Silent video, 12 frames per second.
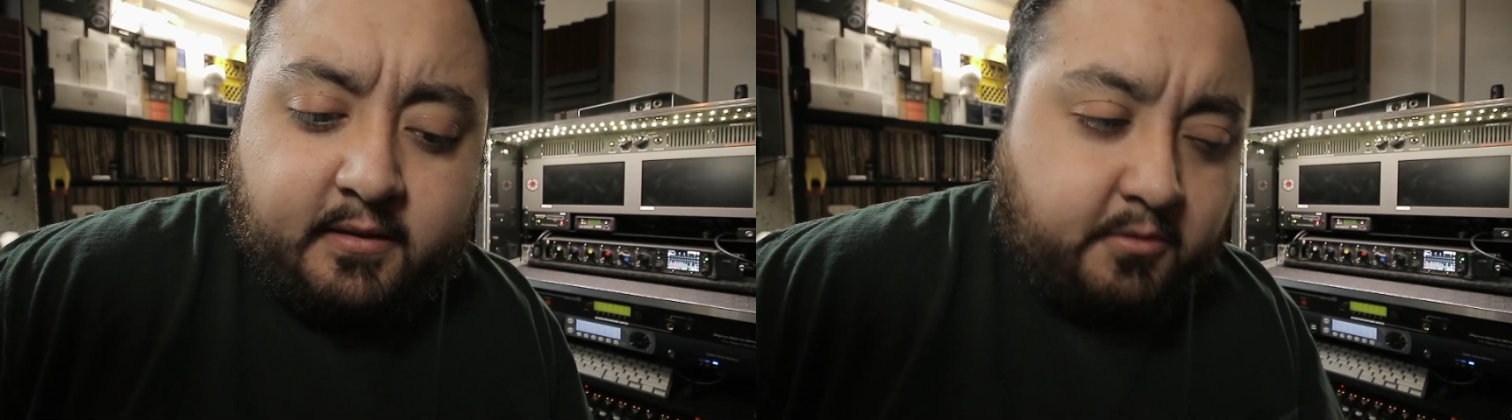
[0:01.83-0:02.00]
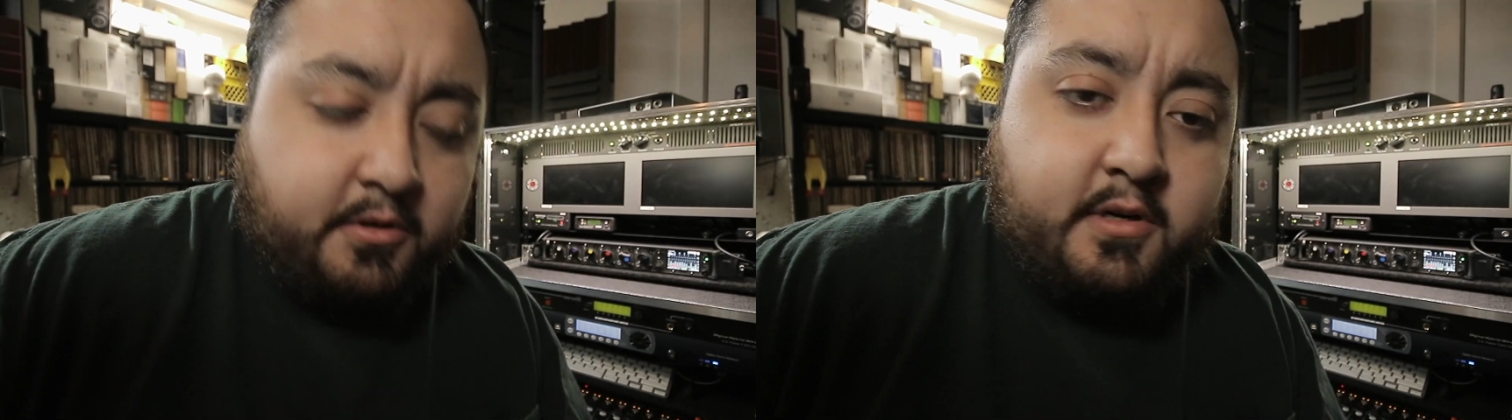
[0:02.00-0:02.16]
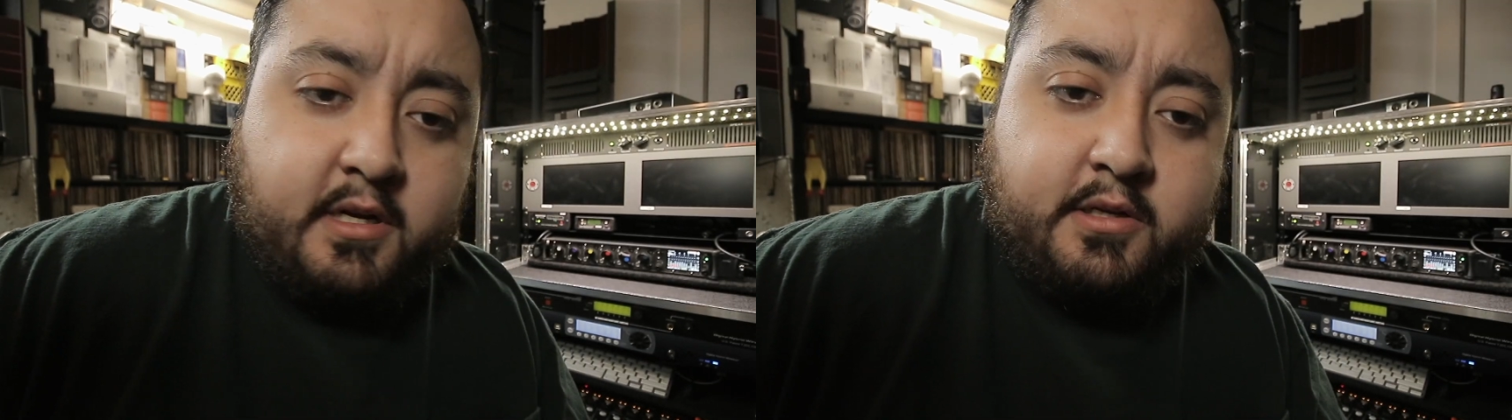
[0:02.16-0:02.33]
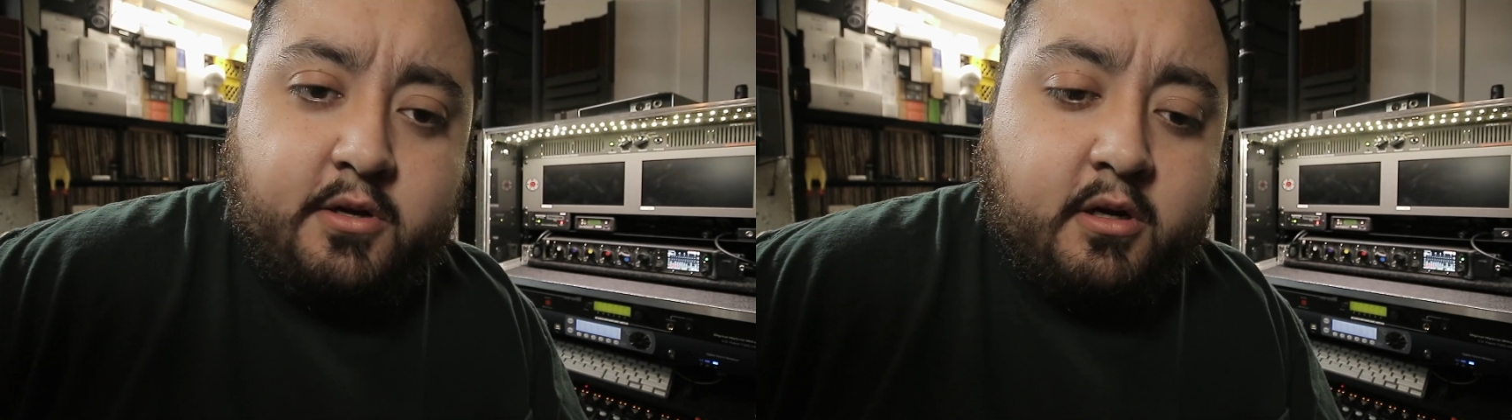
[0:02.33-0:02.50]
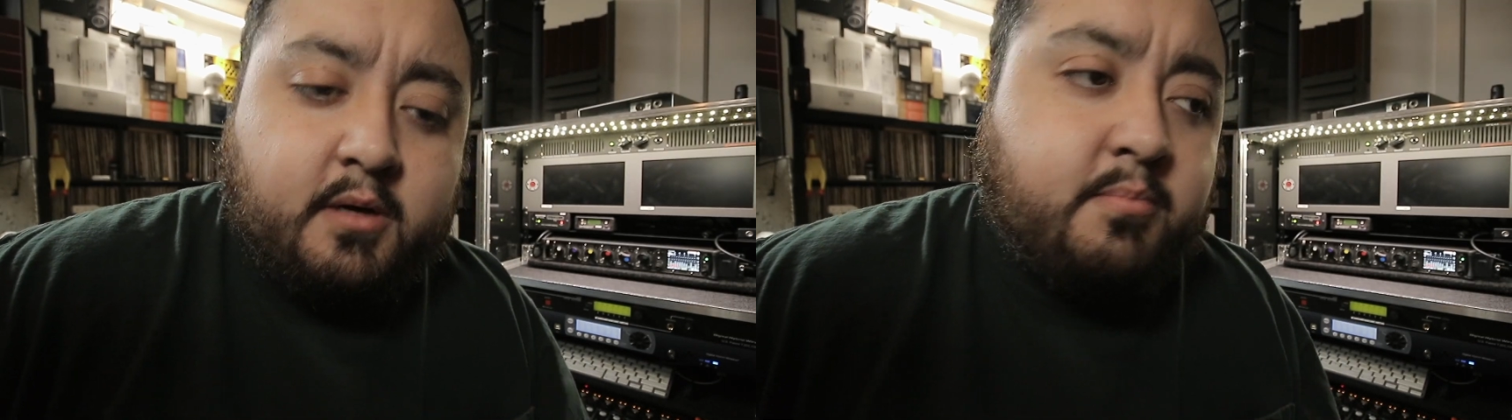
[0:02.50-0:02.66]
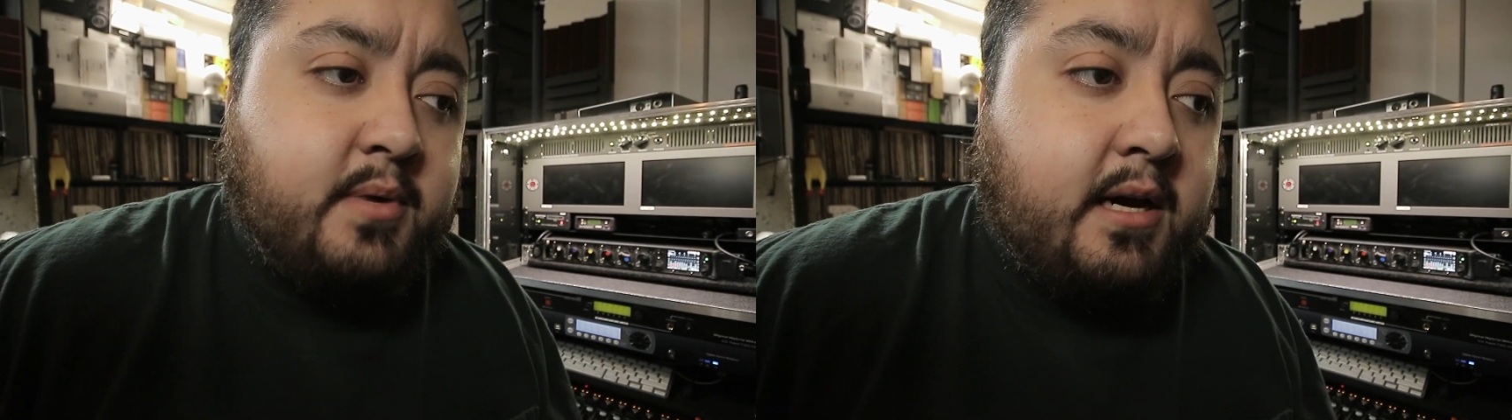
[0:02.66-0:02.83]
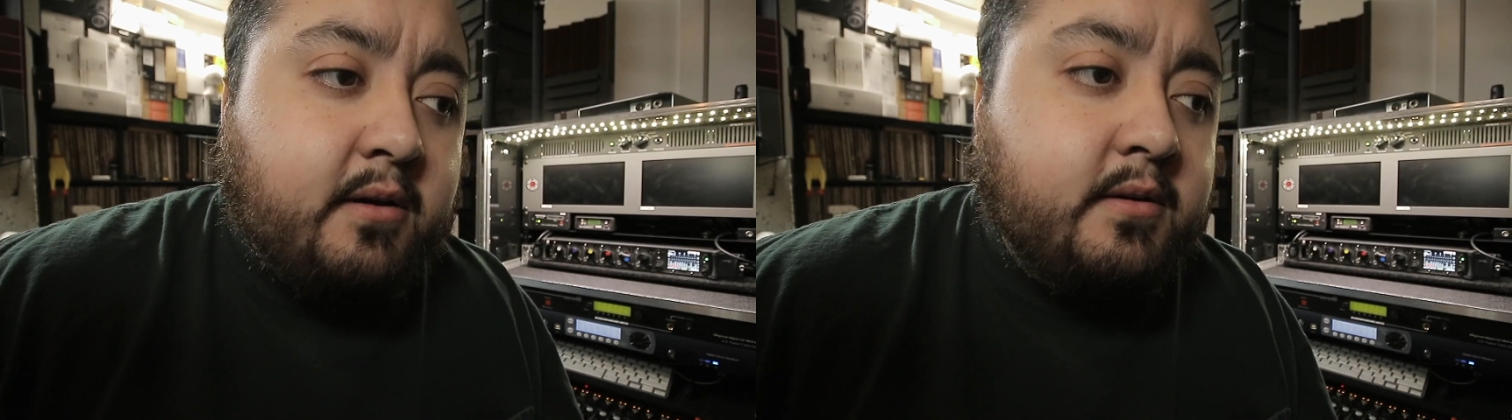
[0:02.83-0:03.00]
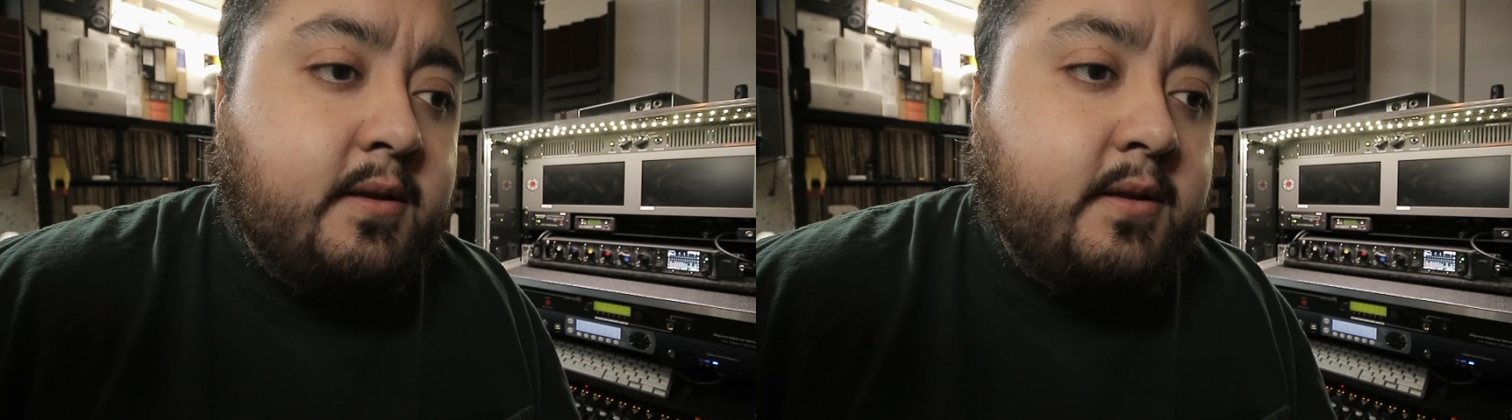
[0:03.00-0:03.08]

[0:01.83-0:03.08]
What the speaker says: we're going to talk about